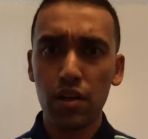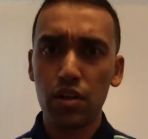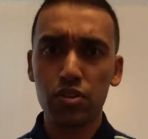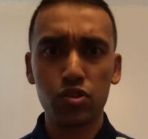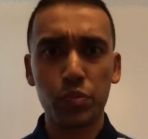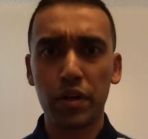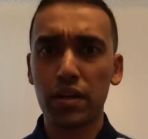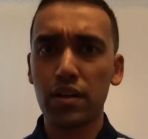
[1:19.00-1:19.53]

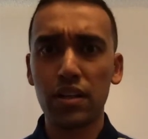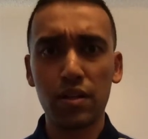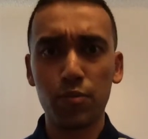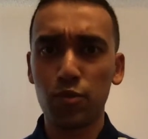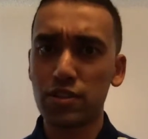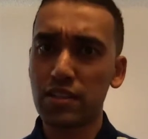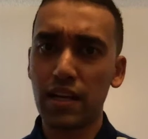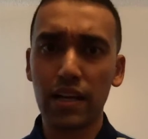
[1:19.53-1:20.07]
So McCollum
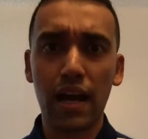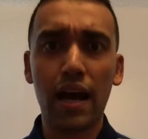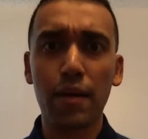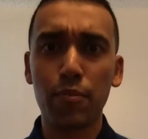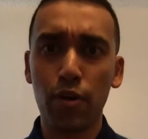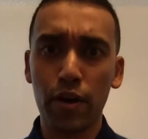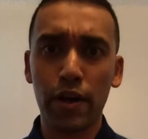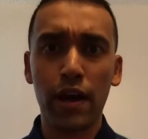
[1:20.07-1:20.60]
was like, "All right,
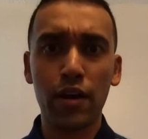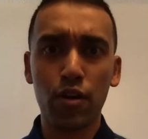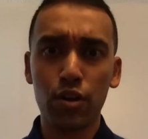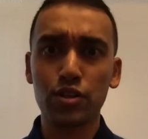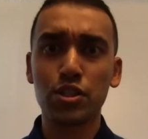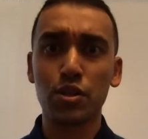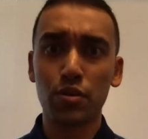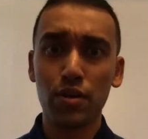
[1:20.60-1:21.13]
boy, I
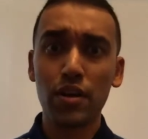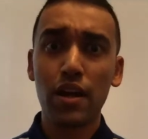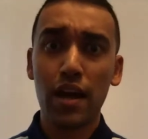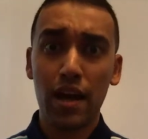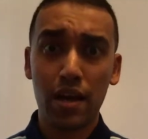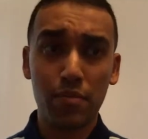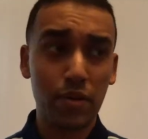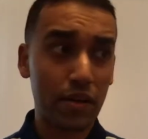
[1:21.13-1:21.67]
got you."
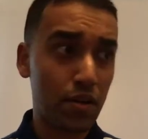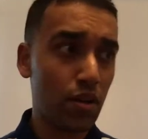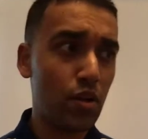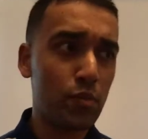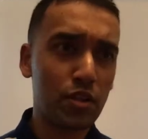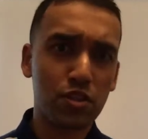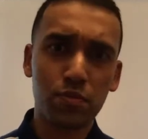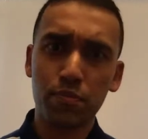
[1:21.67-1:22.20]
And McCollum
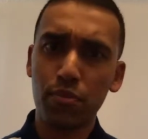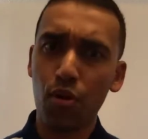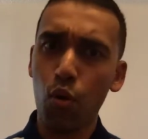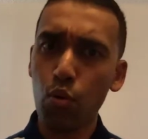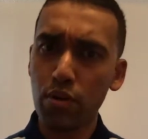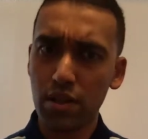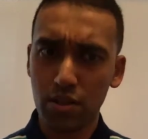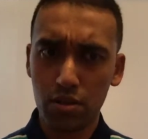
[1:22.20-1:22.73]

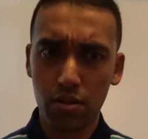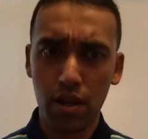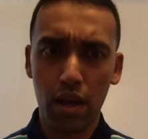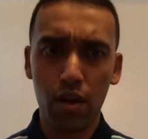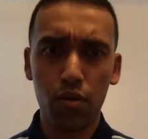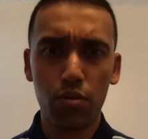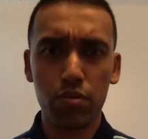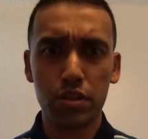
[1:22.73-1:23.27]
exploded today.
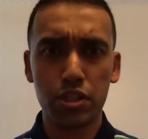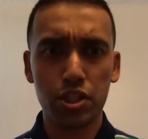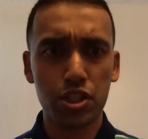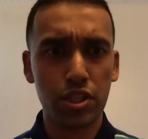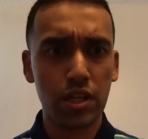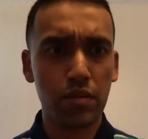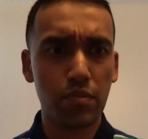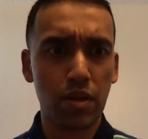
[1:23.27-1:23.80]
Holy
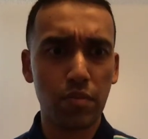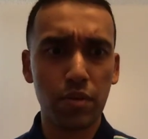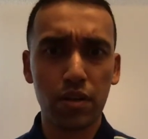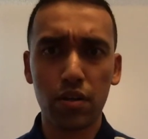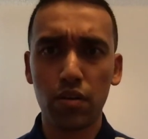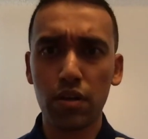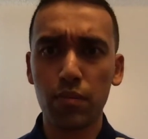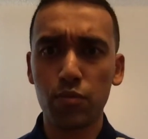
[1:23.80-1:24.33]
shit, man.
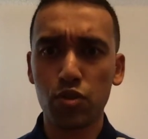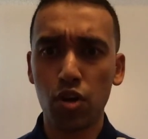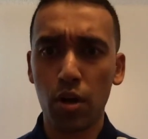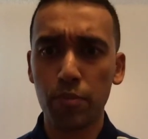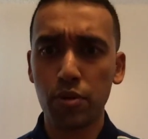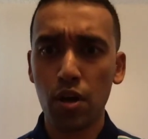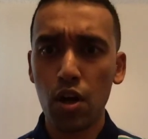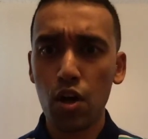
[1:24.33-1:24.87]
McCollum
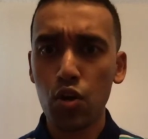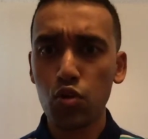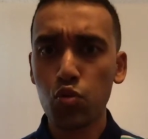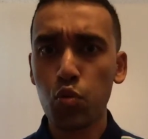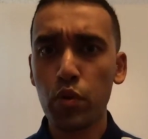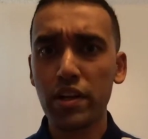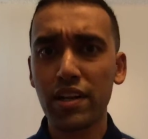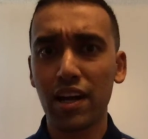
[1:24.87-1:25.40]
dropped
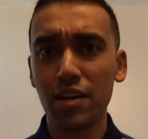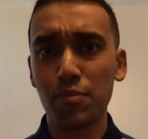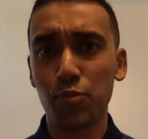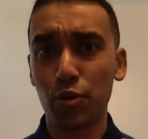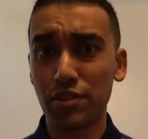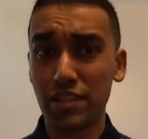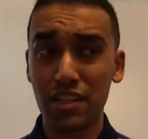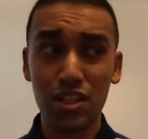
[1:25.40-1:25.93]
29
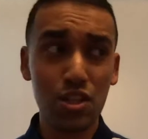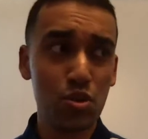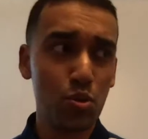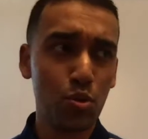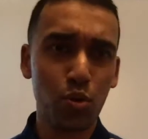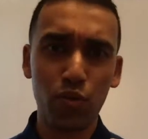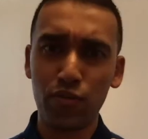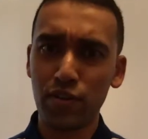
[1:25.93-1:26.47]
points, and he
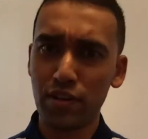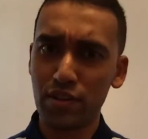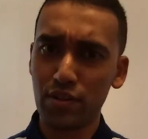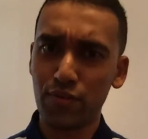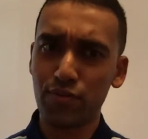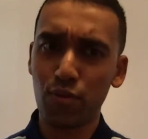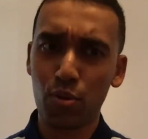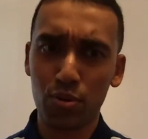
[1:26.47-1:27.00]
took over in the
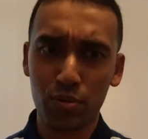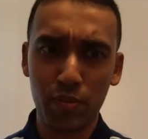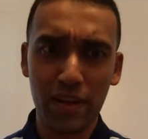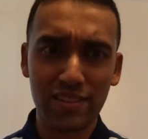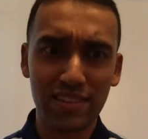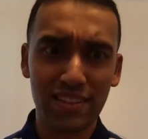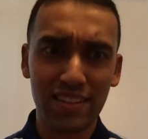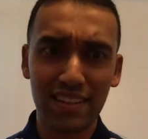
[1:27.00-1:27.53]
fourth
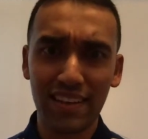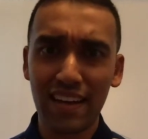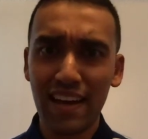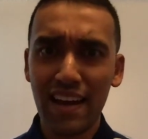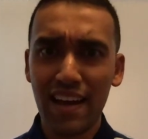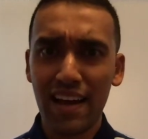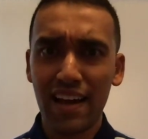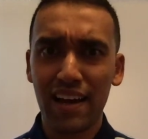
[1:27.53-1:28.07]
basically.
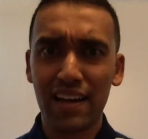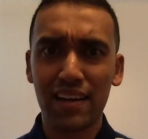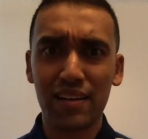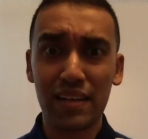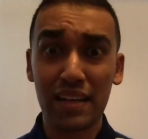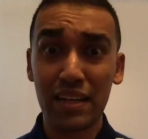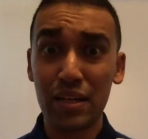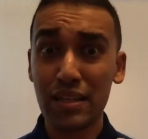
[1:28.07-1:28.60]

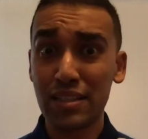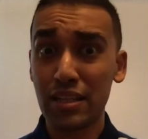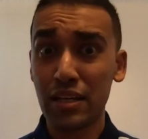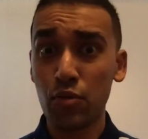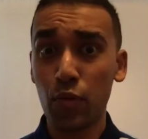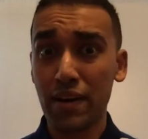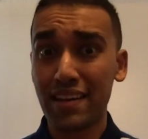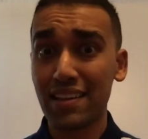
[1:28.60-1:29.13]
He
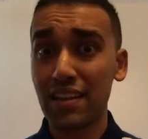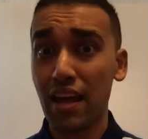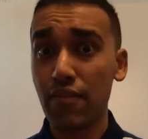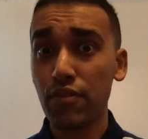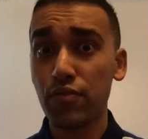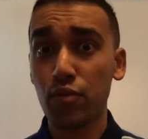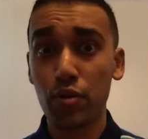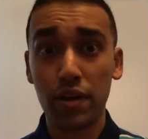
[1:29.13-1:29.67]
went
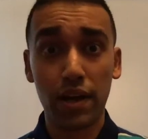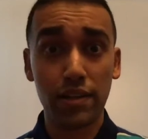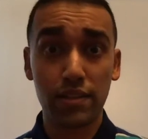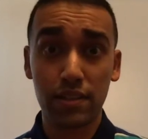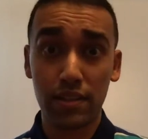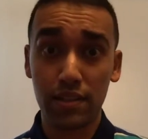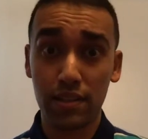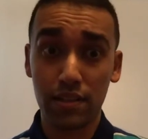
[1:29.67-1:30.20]
11 for
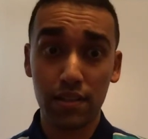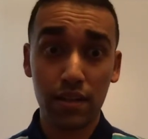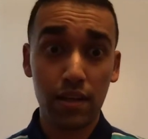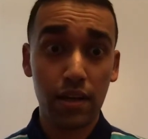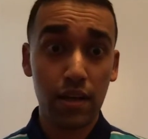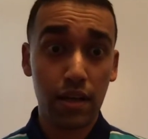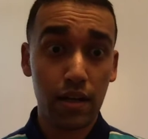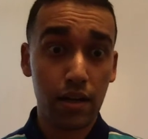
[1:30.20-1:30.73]
19
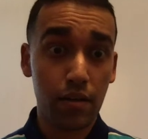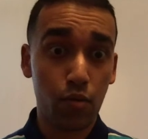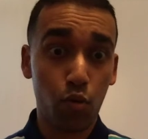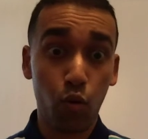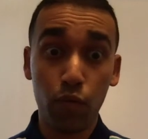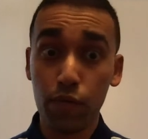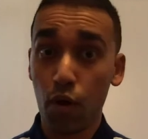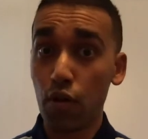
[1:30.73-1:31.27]

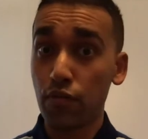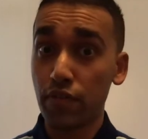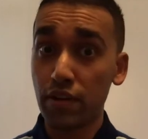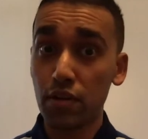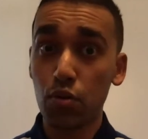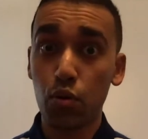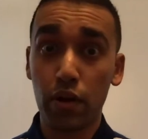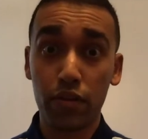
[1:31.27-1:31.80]
overall
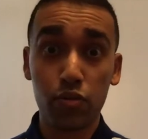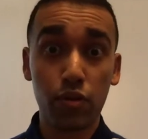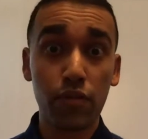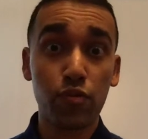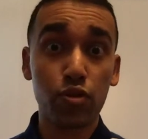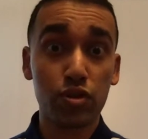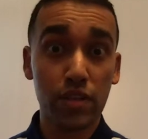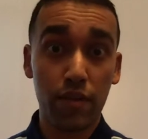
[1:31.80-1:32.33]
field goal and 3
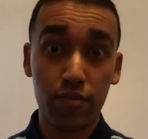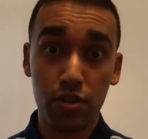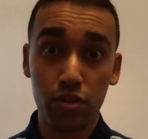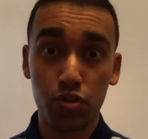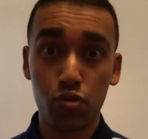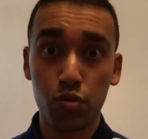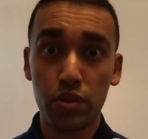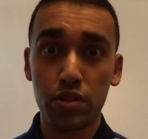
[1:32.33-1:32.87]
for 7 in
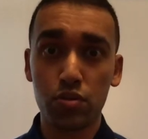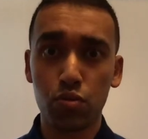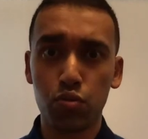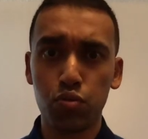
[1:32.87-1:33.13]
threes,